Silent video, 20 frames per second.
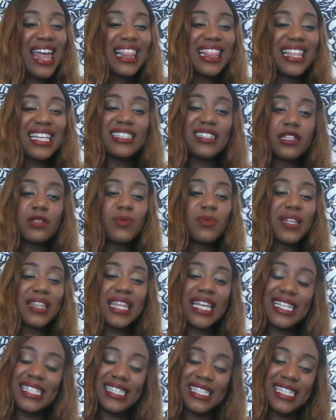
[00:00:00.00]
This is
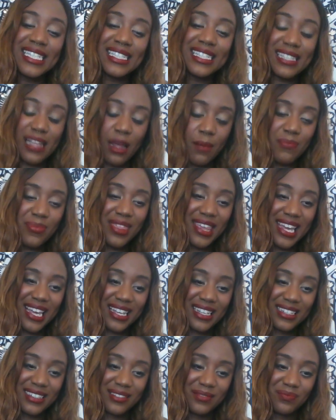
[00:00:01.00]
releasing
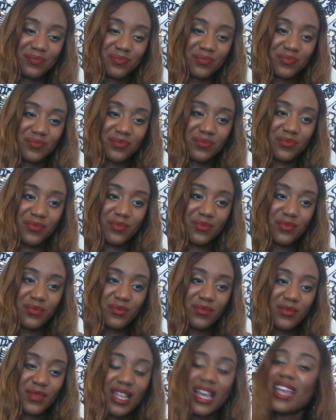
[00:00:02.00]
something
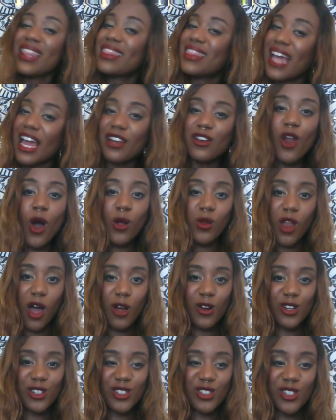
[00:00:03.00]
that no
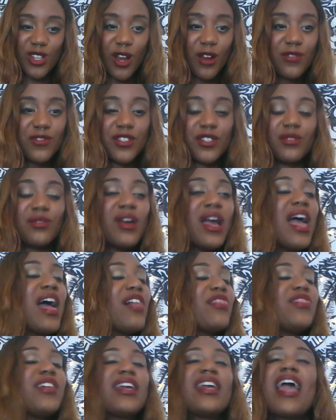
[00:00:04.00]
longer serves you.
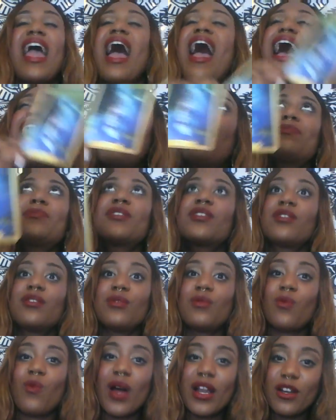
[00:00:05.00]
The
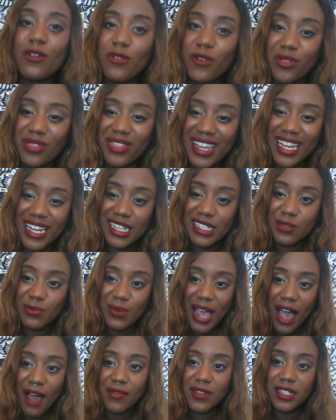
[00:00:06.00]
absolute wonderful thing is we
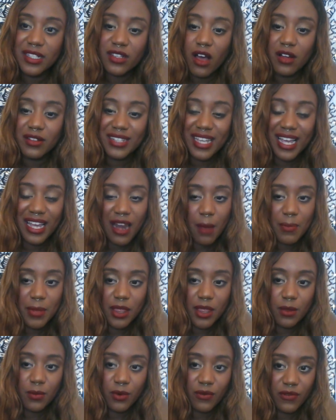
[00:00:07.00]
have this all tied up
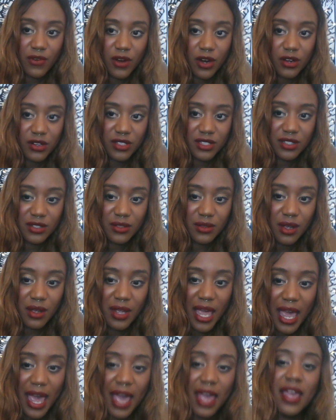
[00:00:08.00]
in the reverse,
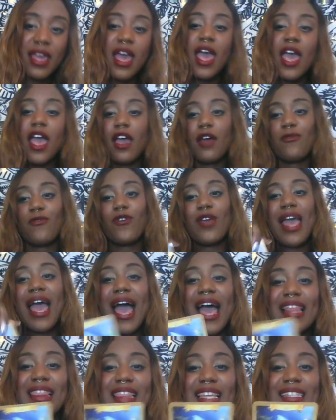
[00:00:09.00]
okay? If we
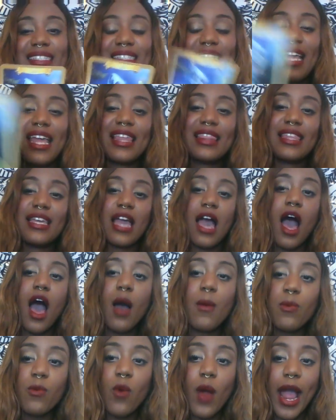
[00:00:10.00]
had this in the
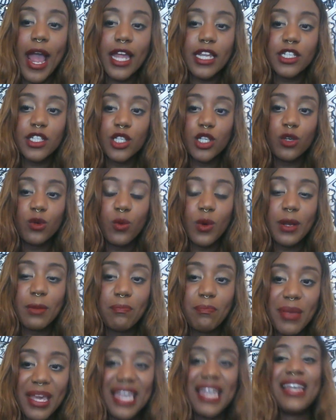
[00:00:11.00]
upright, you
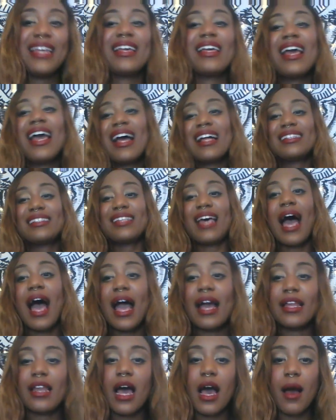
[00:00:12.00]
would be
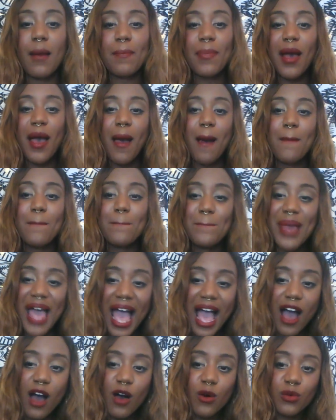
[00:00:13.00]
tied up,
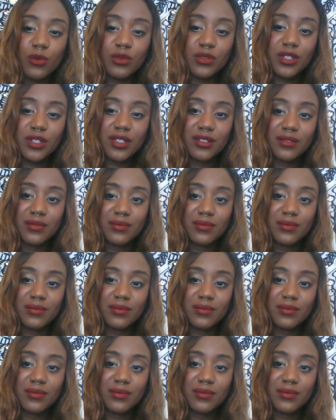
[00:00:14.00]
bound,